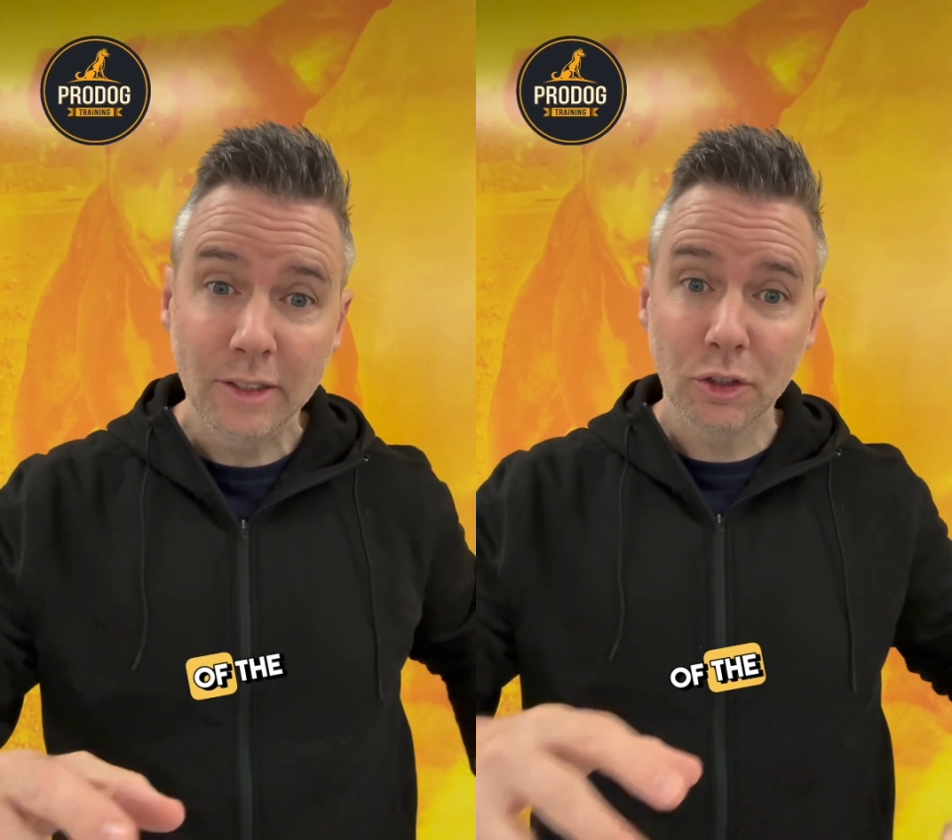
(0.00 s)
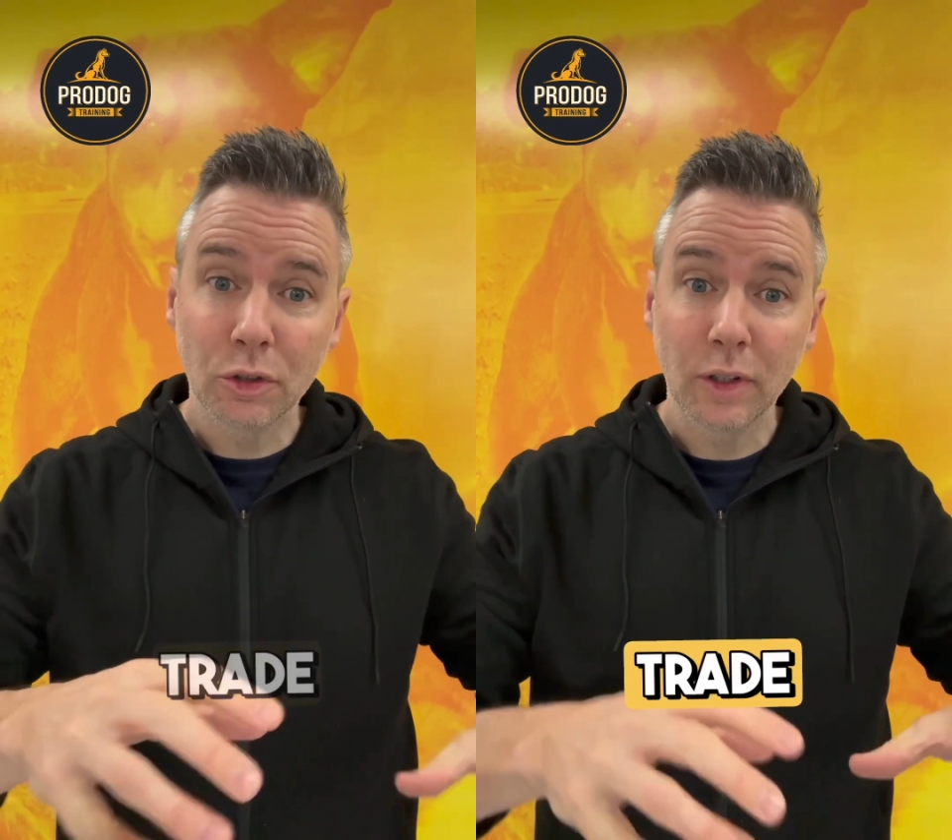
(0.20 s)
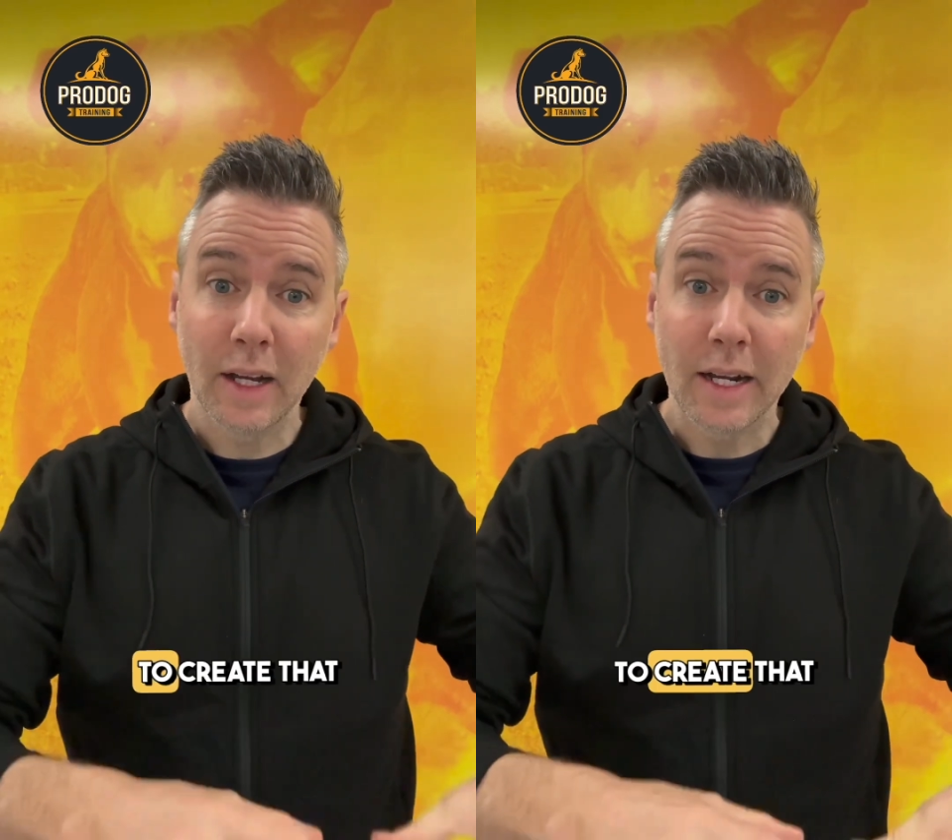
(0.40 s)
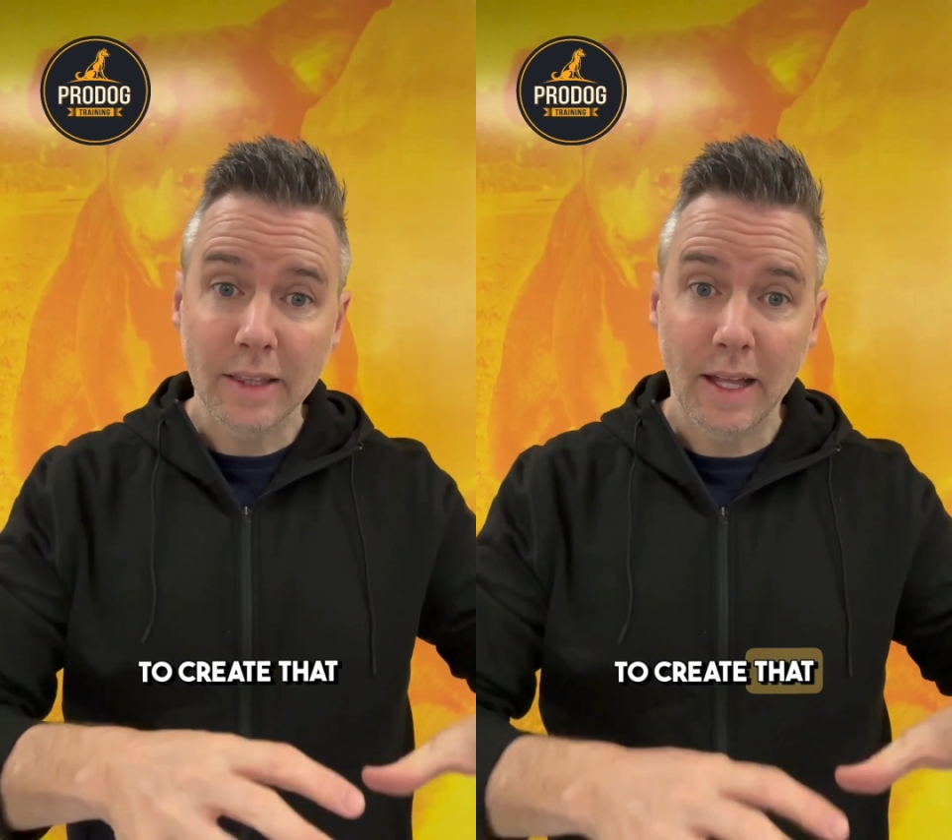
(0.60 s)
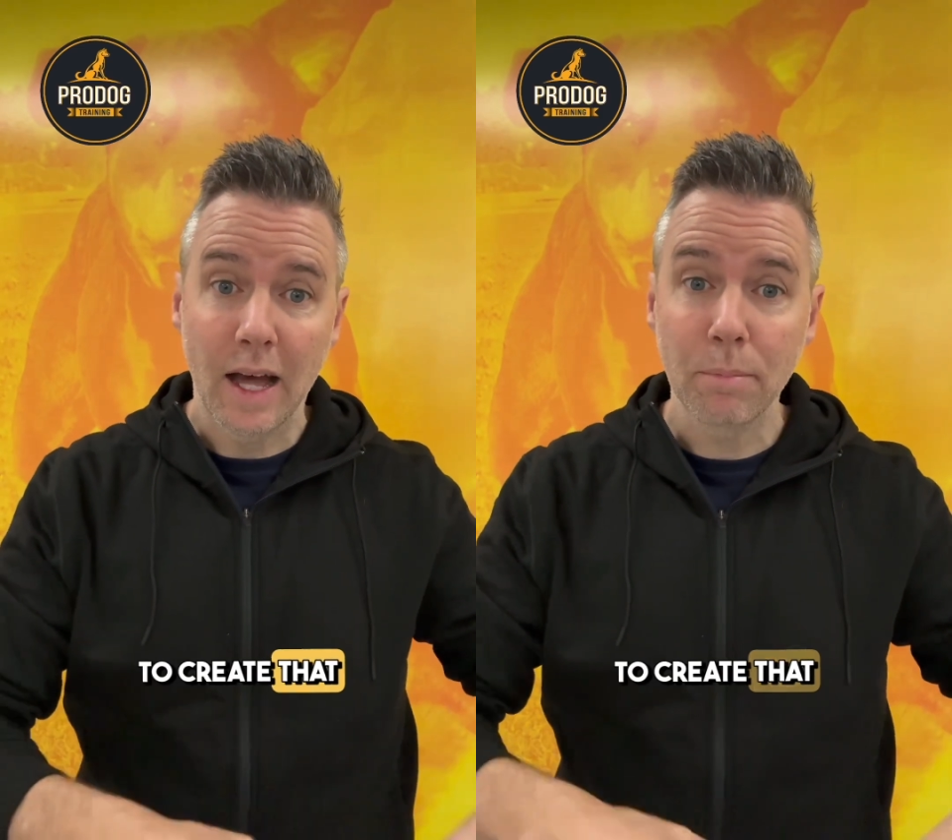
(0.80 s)
to create
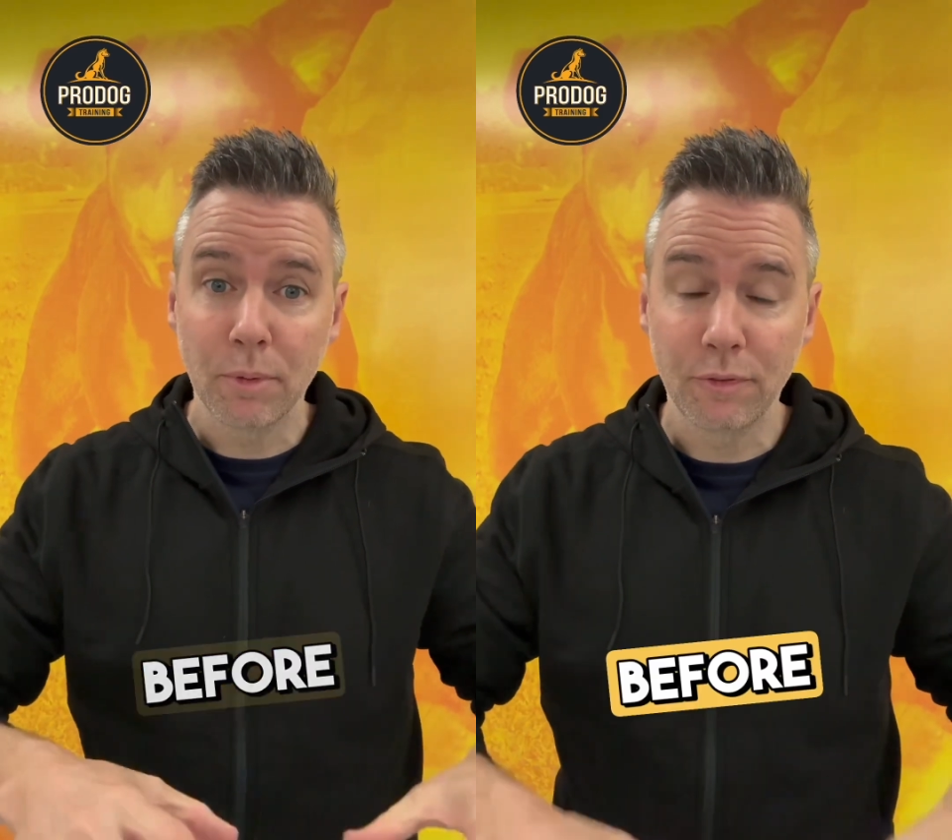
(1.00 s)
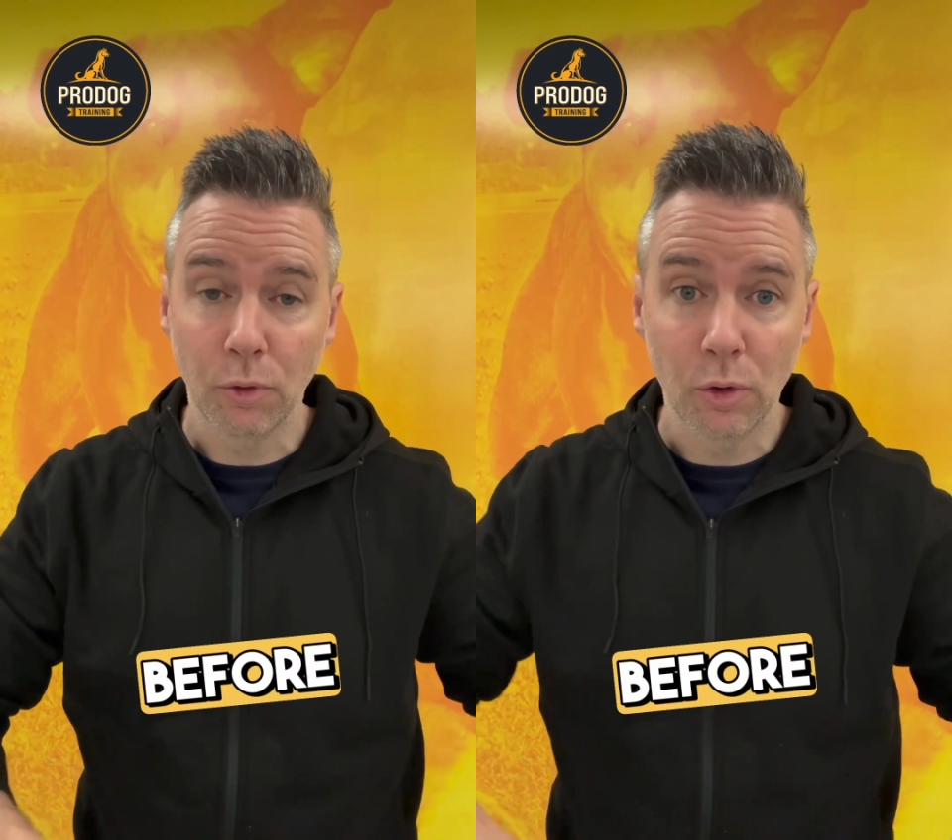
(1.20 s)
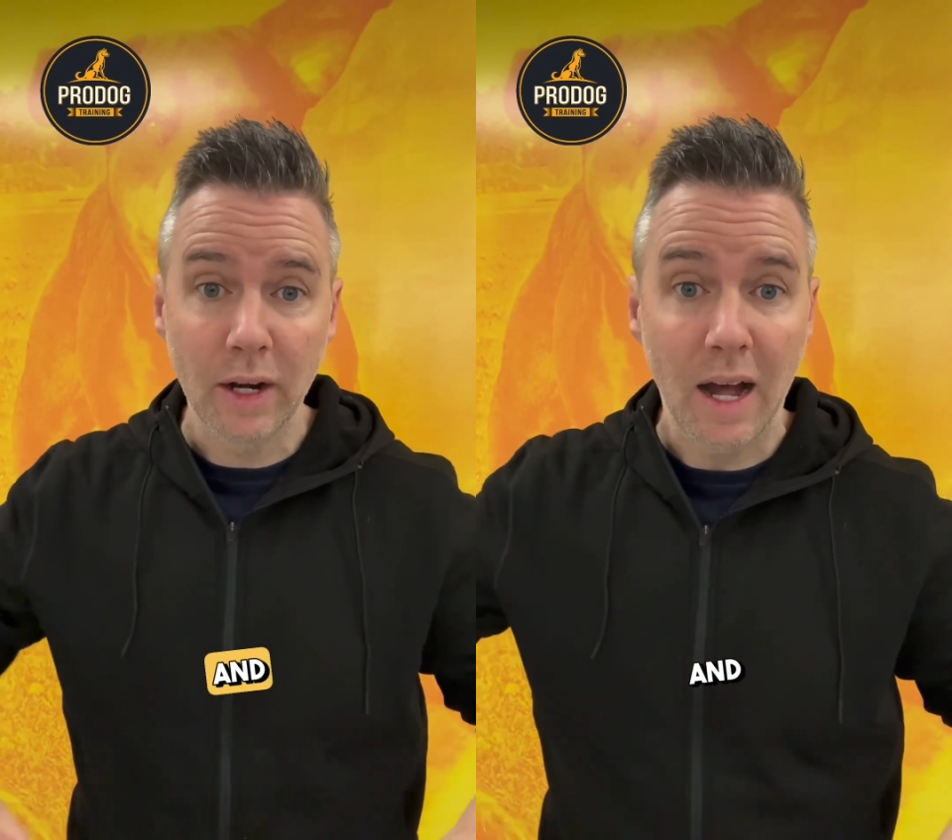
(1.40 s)
that before and